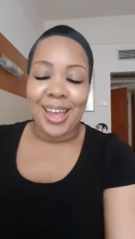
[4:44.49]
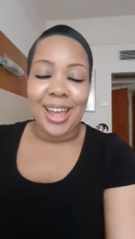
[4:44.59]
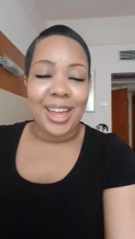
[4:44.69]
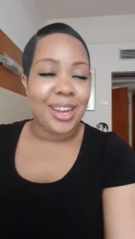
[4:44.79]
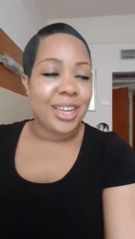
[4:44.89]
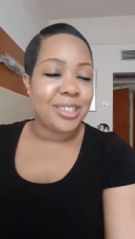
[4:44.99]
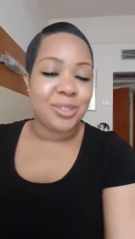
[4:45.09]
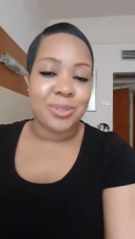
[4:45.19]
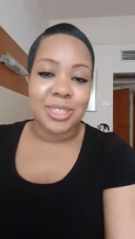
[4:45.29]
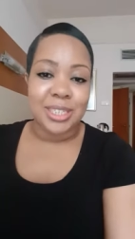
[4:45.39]
And I just
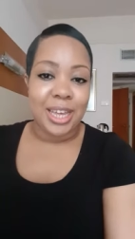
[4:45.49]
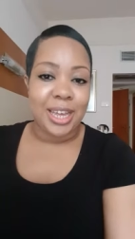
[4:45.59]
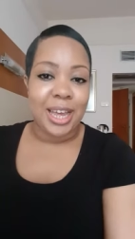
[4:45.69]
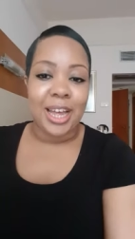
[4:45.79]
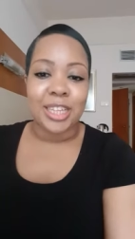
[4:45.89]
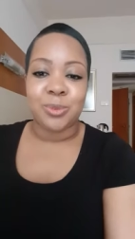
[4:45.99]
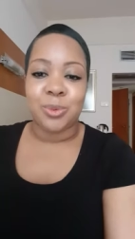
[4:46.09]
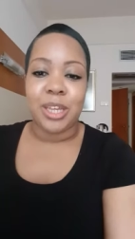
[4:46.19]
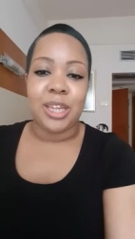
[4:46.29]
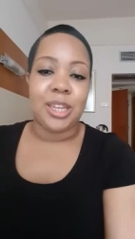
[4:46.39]
want to say, as
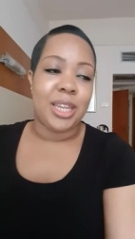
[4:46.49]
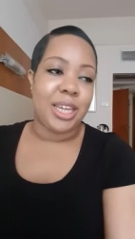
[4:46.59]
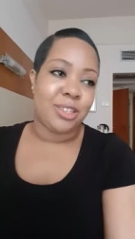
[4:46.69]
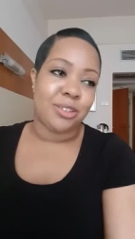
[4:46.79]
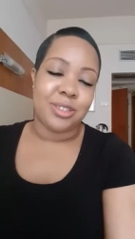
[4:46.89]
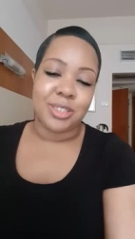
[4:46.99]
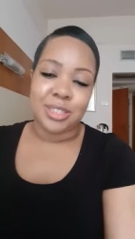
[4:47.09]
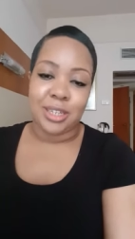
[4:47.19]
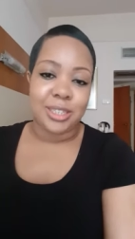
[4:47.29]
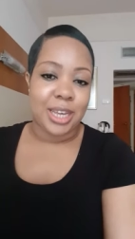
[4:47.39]
we lead on
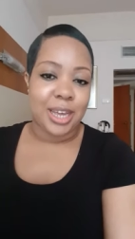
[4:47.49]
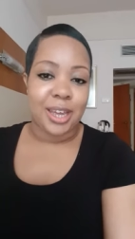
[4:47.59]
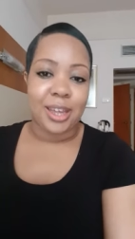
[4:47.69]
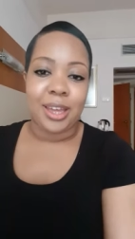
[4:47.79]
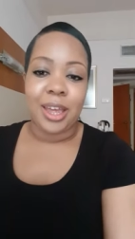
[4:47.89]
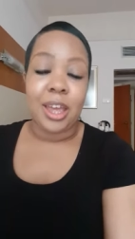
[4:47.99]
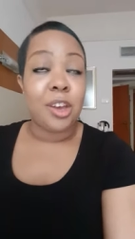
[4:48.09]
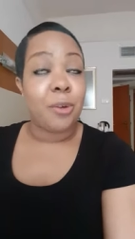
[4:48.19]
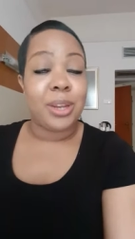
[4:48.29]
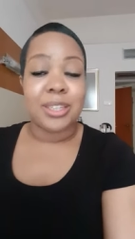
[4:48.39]
Sunday,
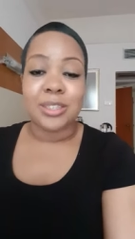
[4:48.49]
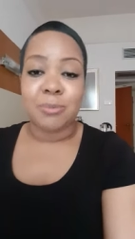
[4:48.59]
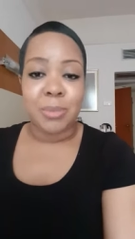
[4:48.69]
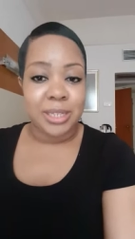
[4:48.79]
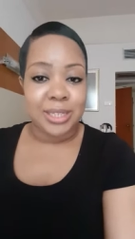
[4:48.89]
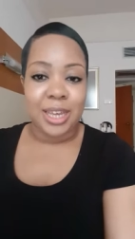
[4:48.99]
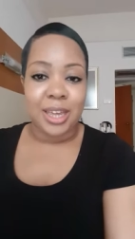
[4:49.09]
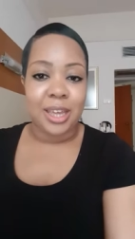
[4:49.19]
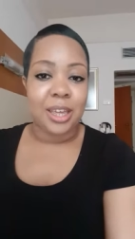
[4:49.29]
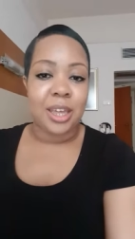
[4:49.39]
going into
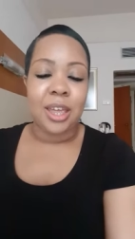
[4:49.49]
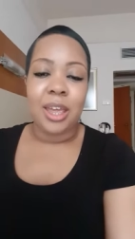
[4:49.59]
Monday,